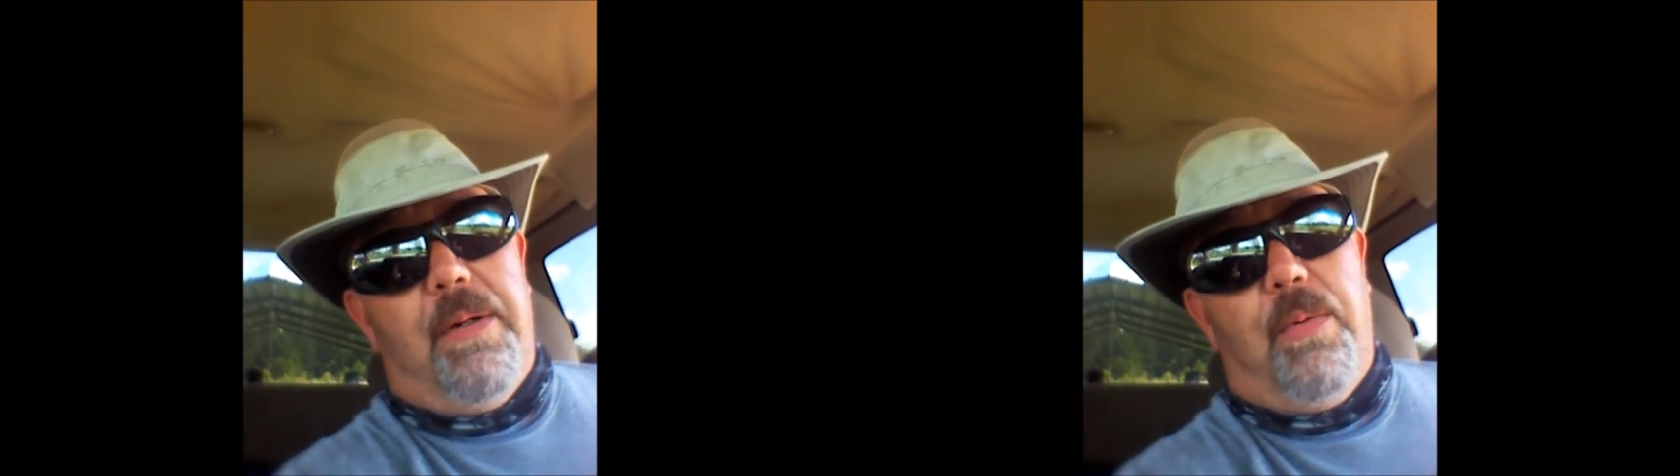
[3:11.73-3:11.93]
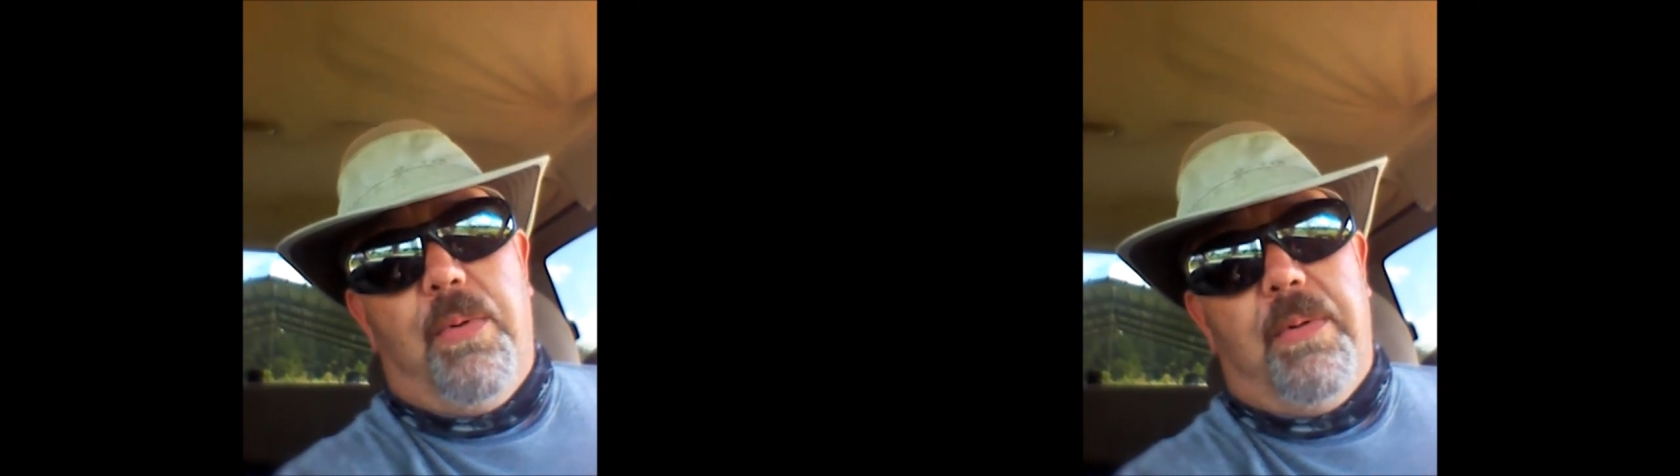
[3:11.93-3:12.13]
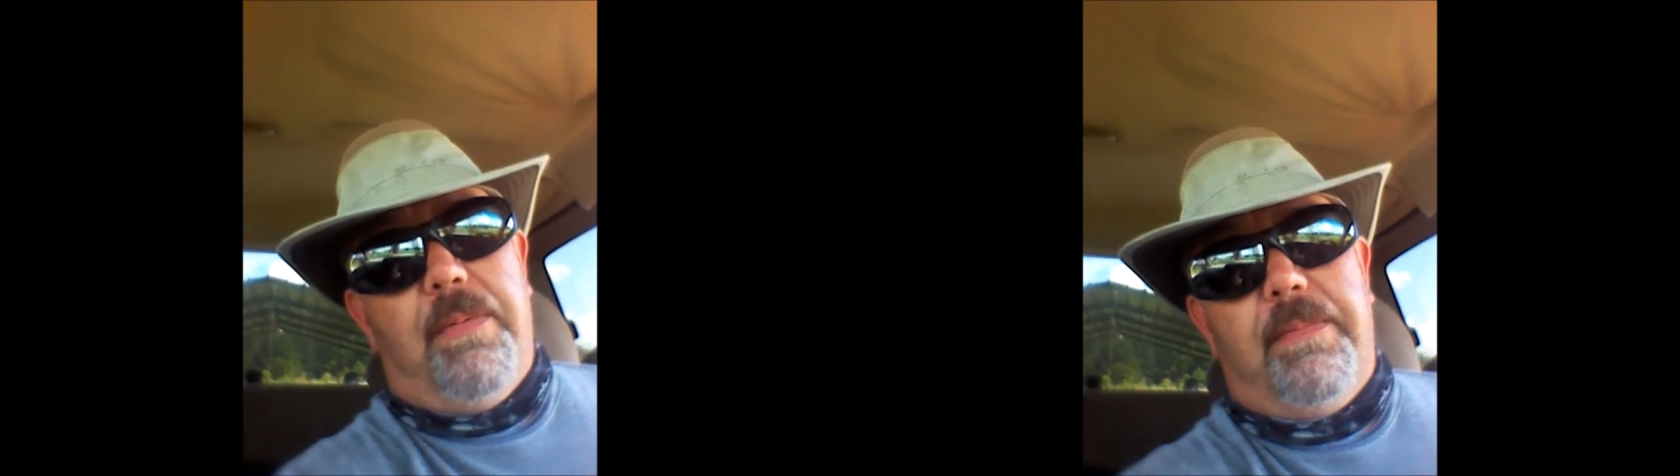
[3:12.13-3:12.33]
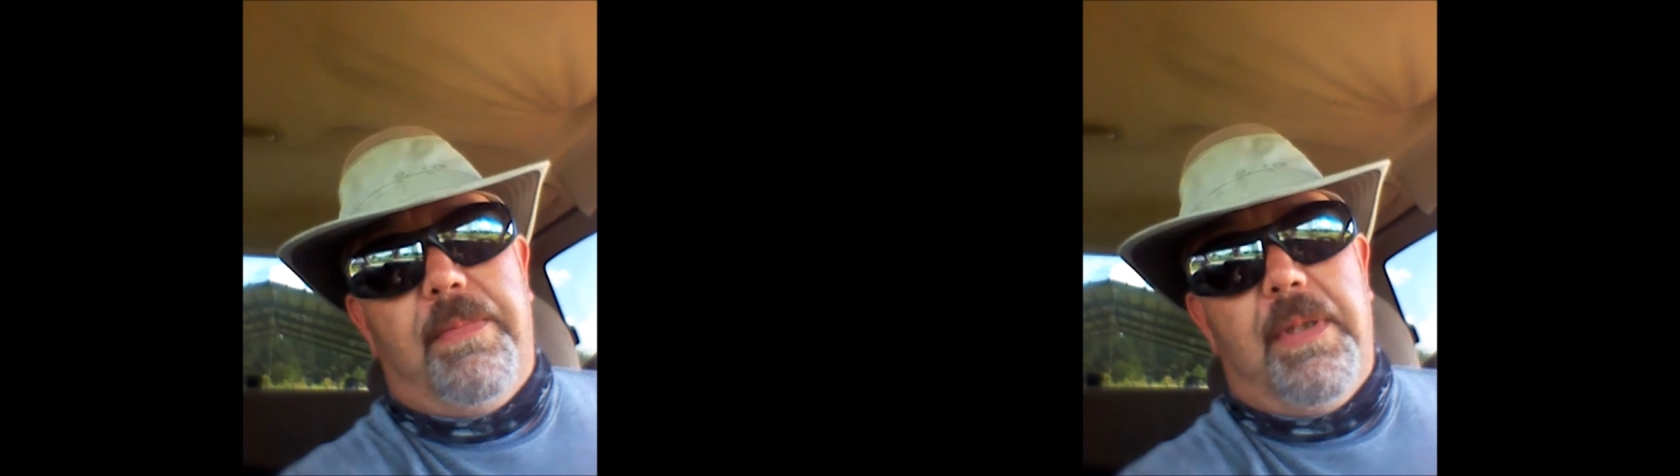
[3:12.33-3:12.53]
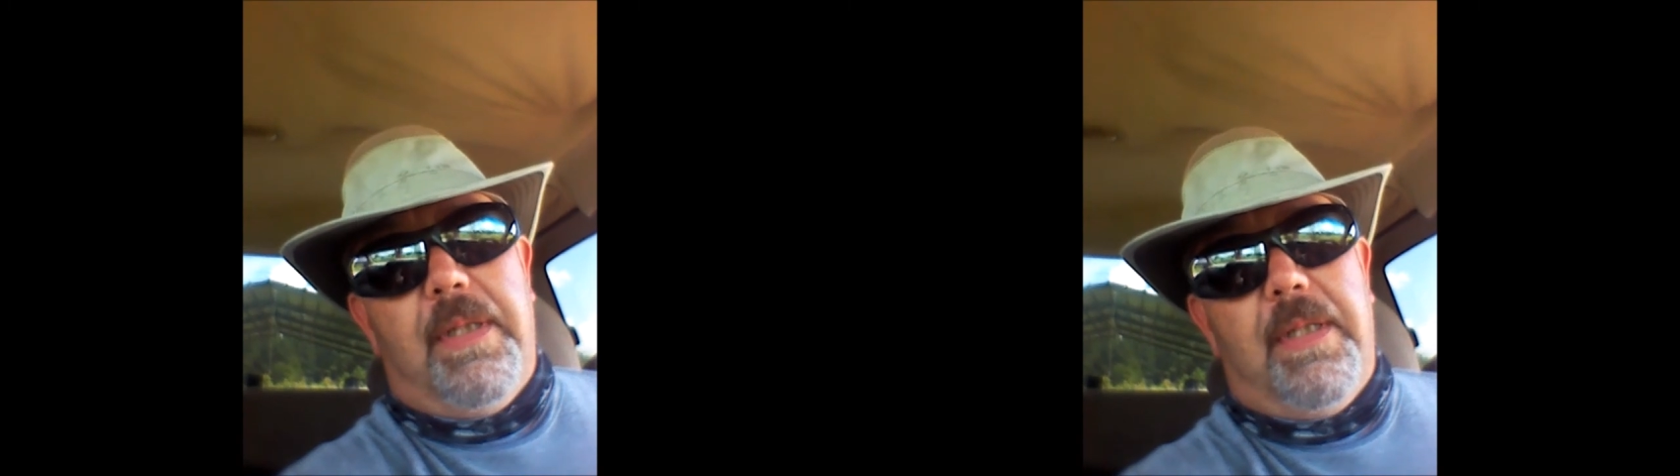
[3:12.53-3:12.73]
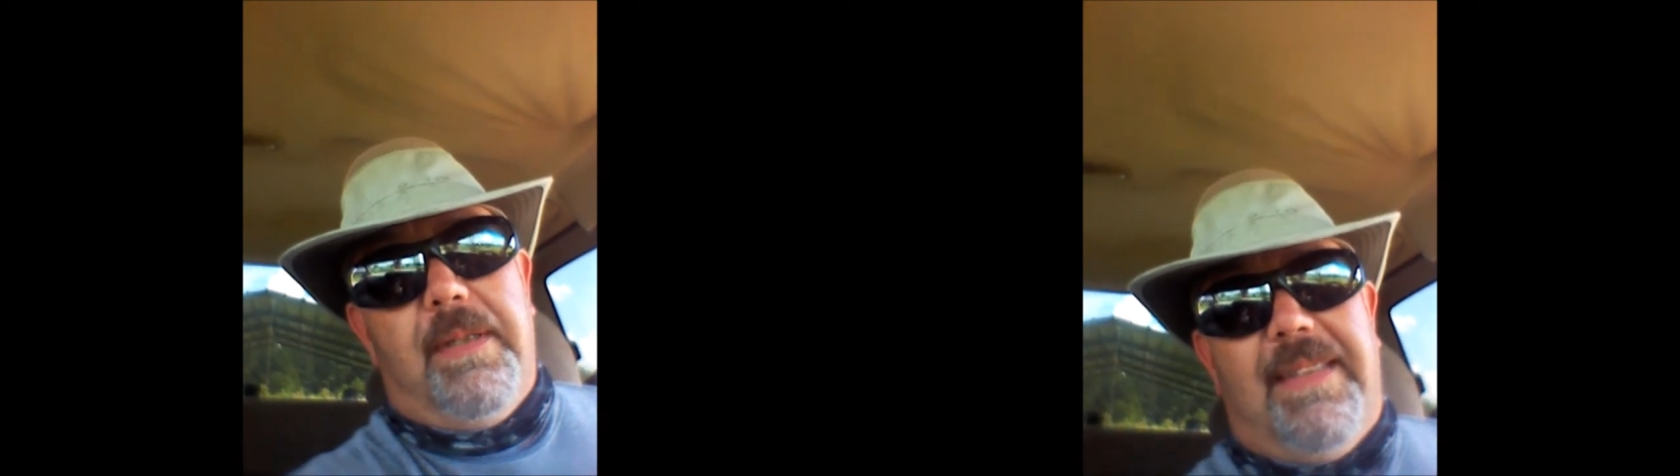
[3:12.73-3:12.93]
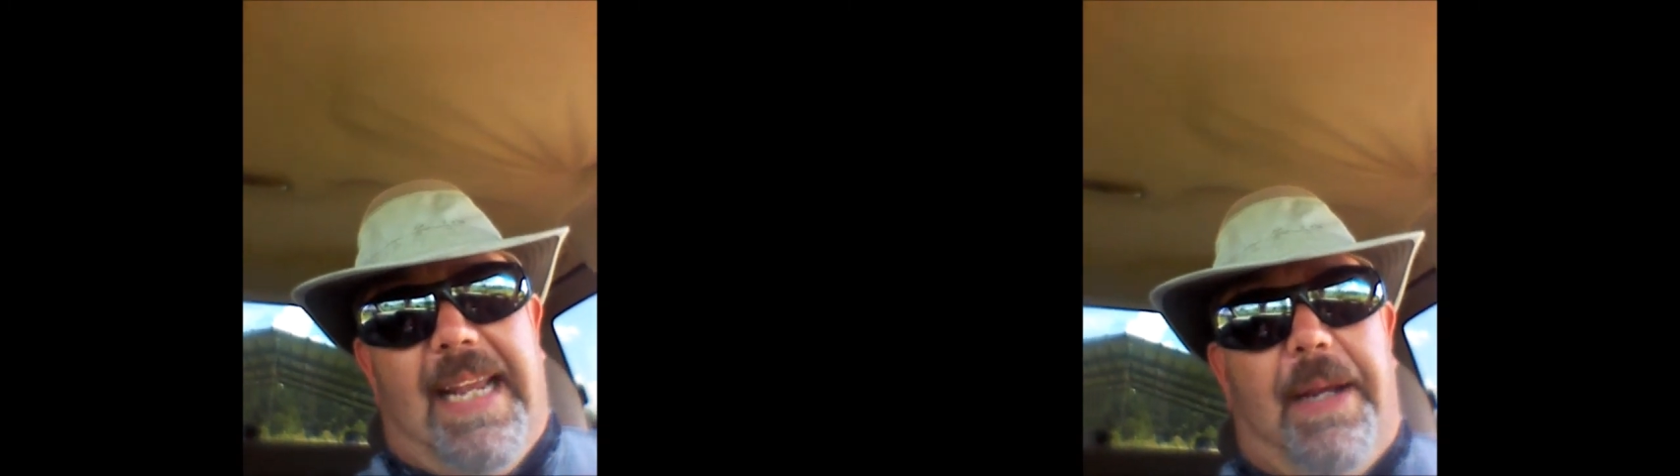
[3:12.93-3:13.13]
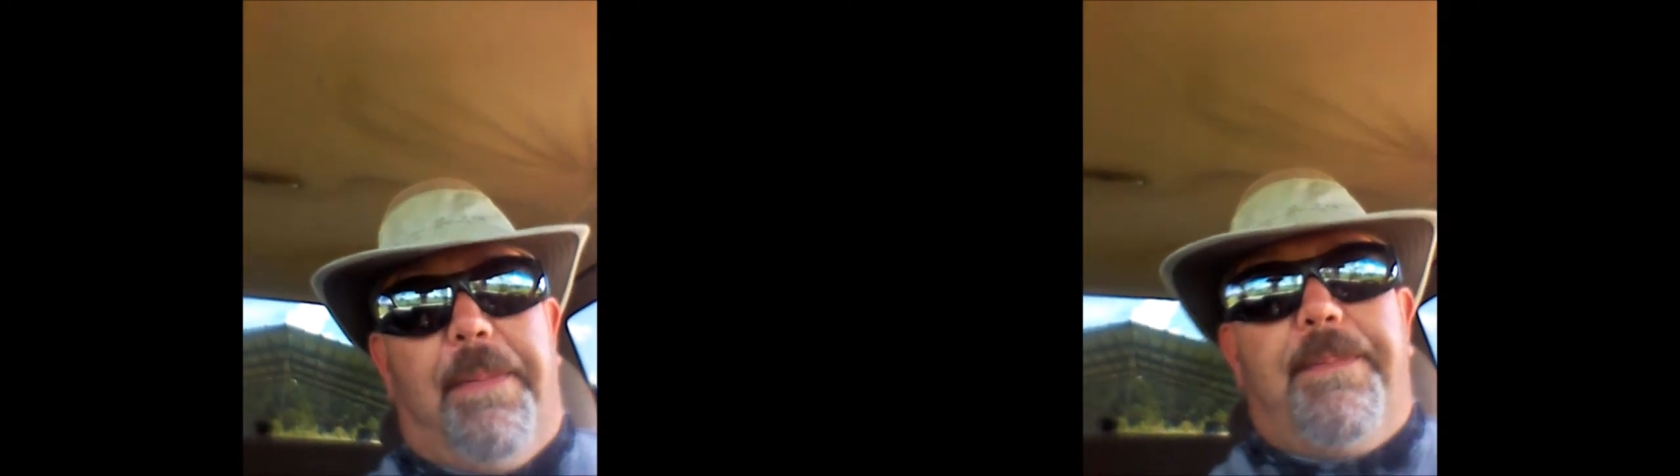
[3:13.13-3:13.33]
Norm?
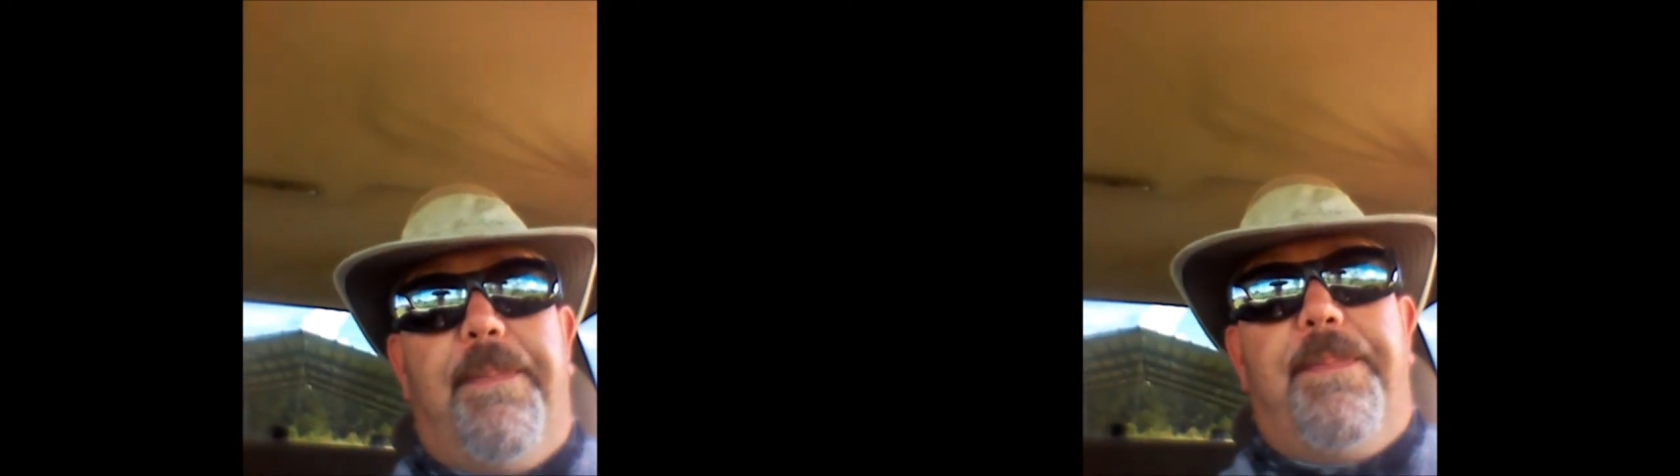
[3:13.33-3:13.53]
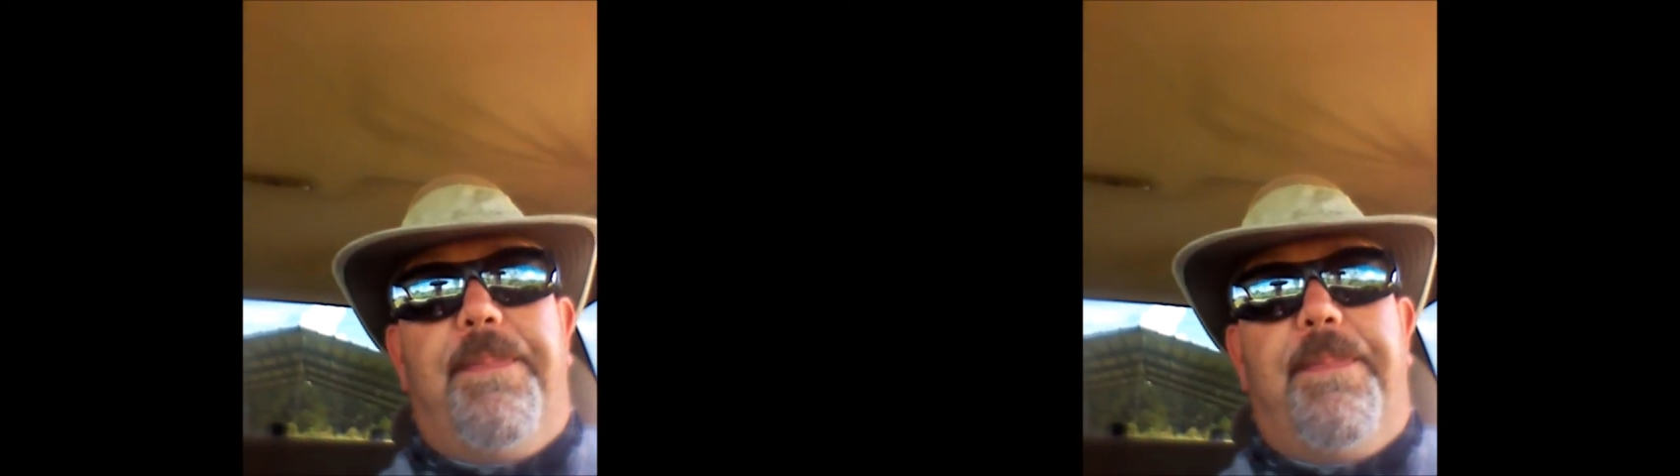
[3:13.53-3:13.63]
Damn.